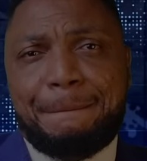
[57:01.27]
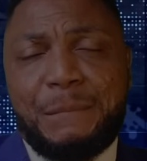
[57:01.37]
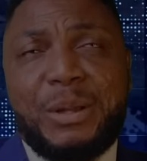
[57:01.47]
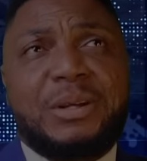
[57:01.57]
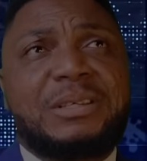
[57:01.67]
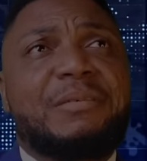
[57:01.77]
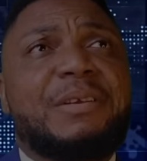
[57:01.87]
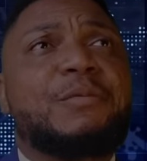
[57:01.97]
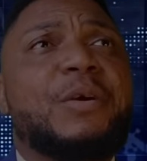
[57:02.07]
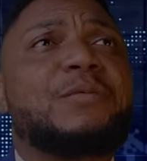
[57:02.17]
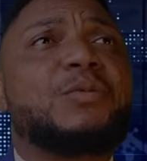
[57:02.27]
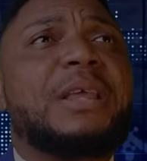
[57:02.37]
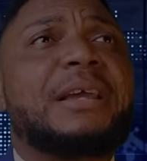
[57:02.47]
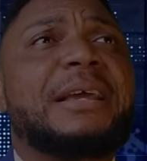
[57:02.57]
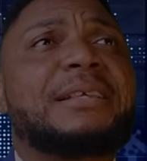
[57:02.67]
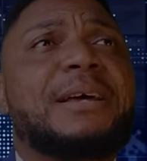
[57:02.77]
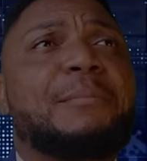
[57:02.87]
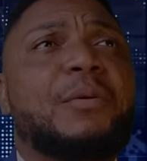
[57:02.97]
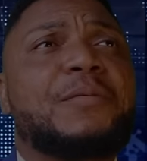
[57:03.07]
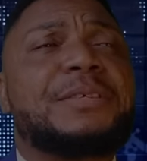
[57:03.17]
Because even if we have to take the
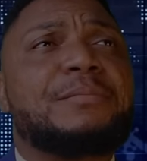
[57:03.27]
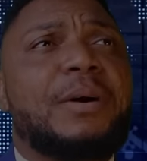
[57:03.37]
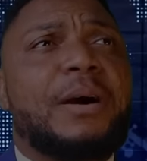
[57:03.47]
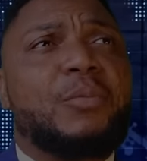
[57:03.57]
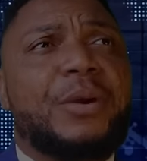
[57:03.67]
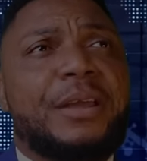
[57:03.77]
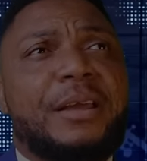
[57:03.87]
example of Zimbabwe,